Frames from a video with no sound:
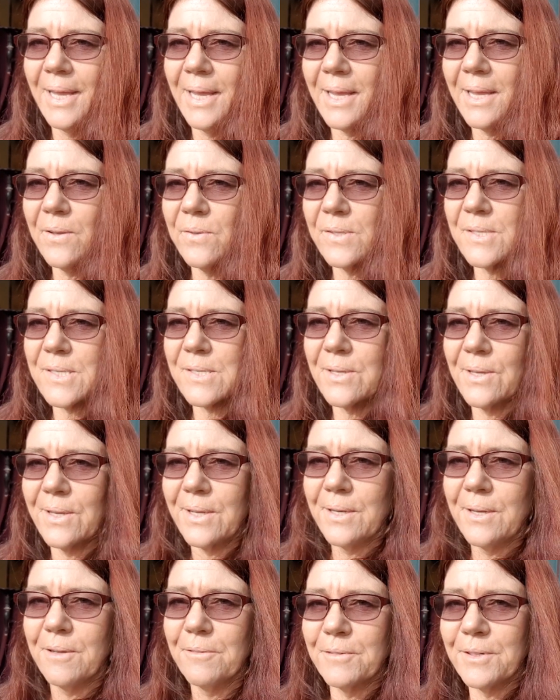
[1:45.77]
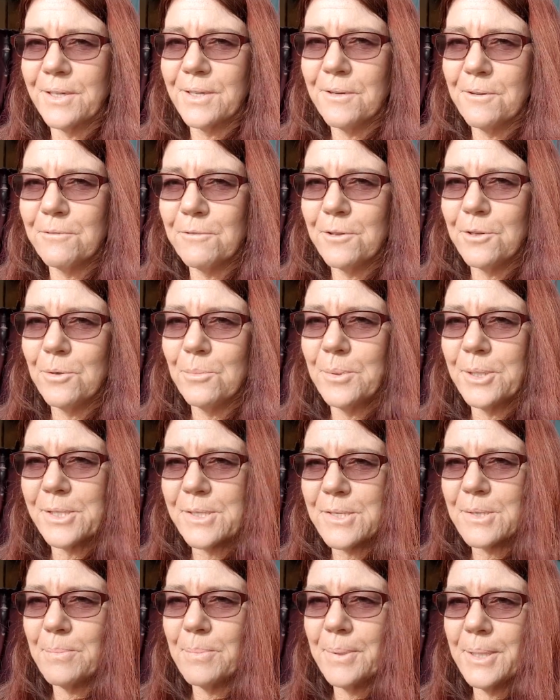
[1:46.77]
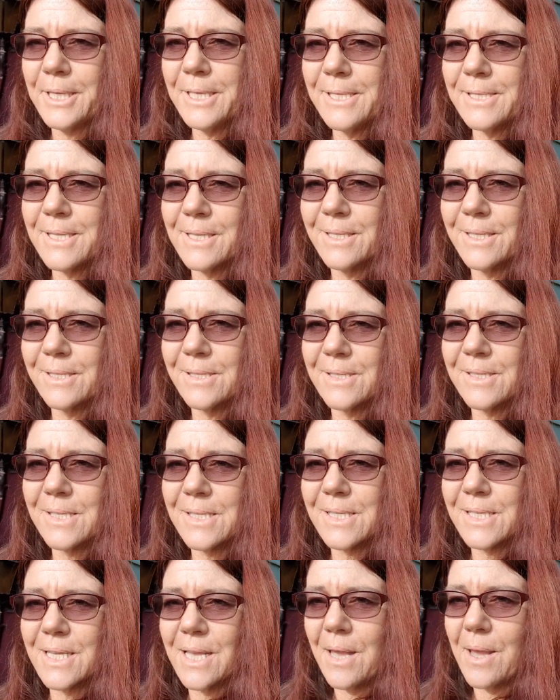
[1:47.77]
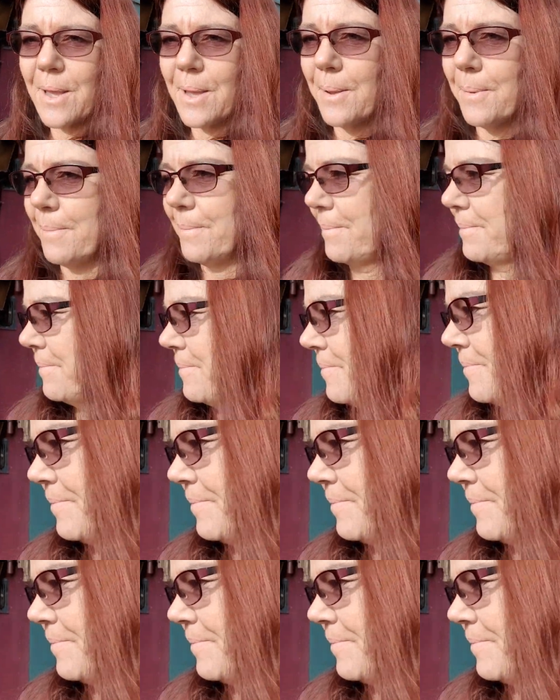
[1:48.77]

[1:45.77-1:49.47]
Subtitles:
Outside I've done a few bits and pieces. I